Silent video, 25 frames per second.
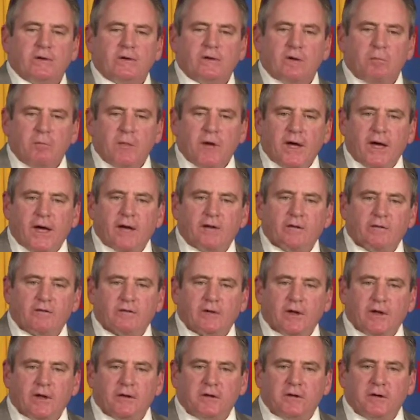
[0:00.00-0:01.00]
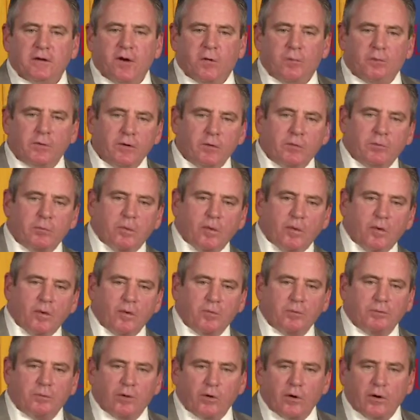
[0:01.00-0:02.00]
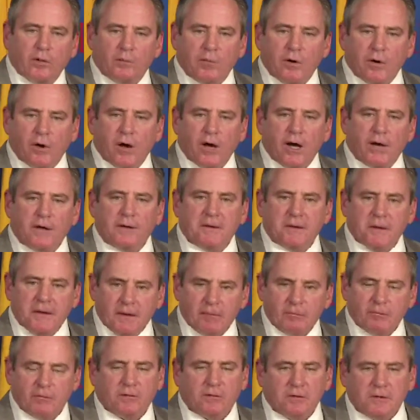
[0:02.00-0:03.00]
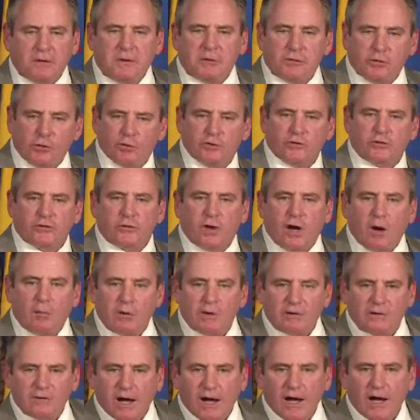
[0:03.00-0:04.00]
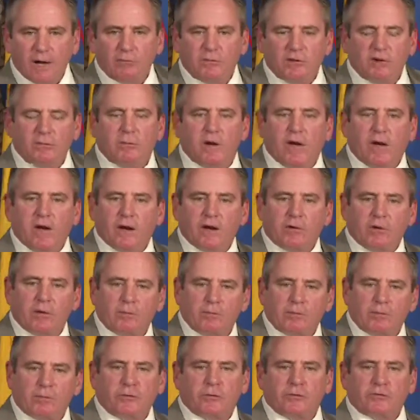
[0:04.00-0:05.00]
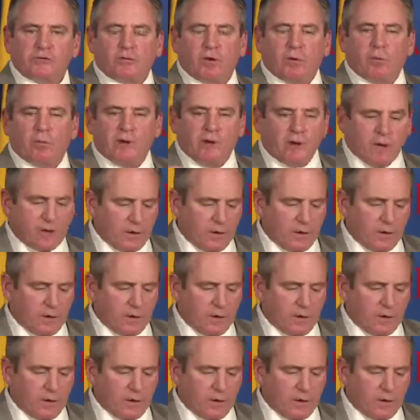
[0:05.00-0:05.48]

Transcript: the demands that, you know, people put upon him to do his job in a timely manner and do so many